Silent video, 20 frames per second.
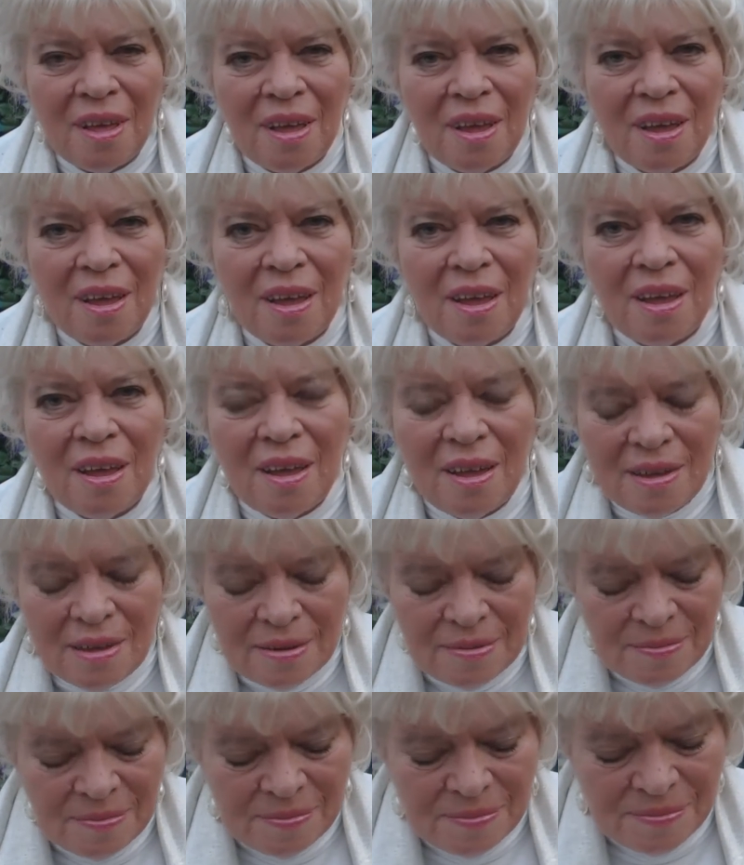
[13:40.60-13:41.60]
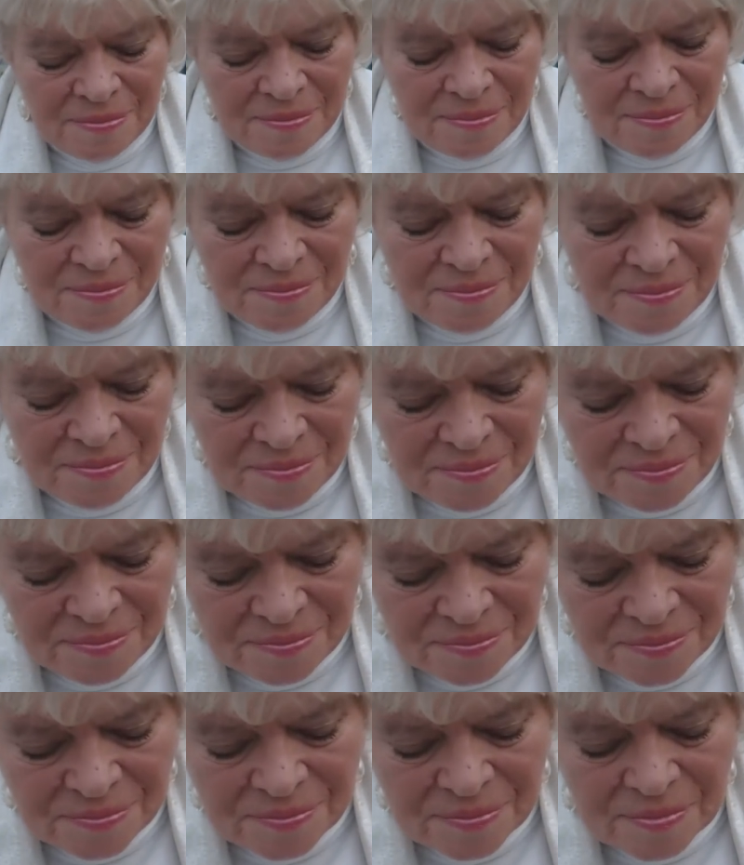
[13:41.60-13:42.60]

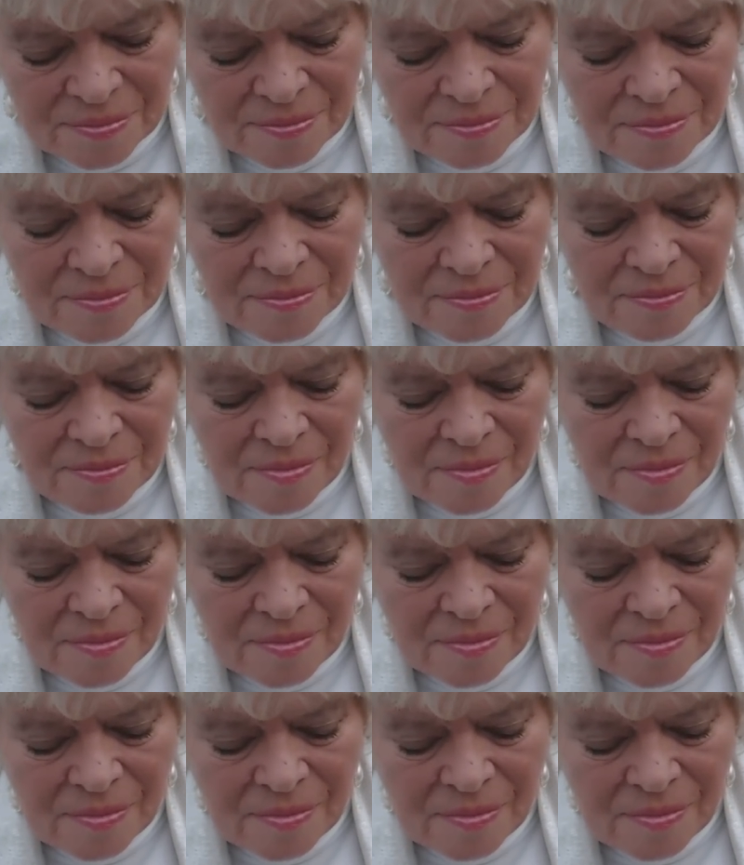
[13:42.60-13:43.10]
No one is speaking in this clip.